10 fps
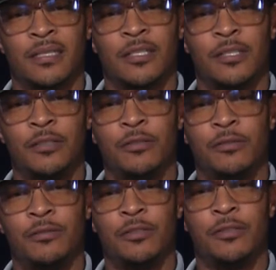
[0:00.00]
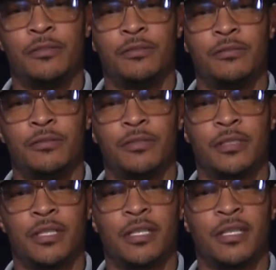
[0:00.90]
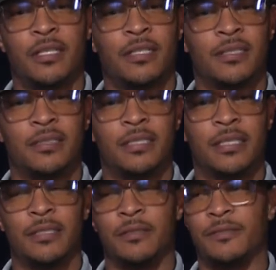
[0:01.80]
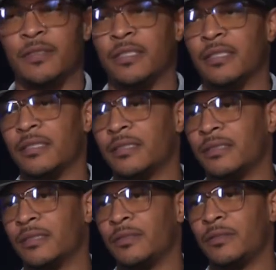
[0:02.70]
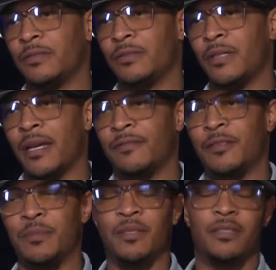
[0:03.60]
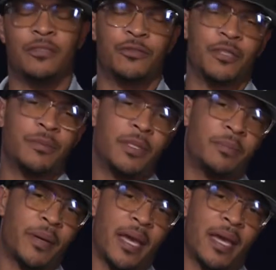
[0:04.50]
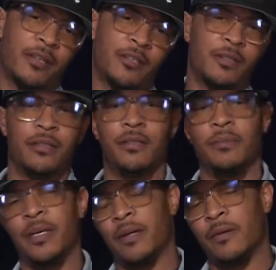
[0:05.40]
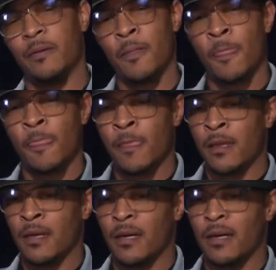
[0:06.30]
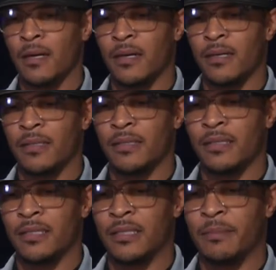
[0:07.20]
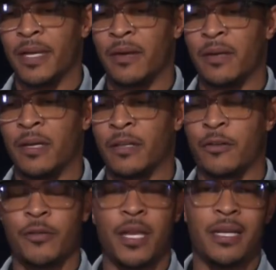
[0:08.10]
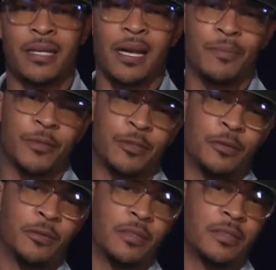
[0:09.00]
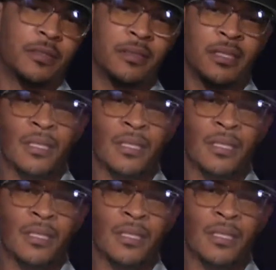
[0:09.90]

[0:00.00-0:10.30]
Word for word: a huge, huge uh, uh, deal for us. You, you, have to be extremely passionate about uh, about uh, creating opportunities.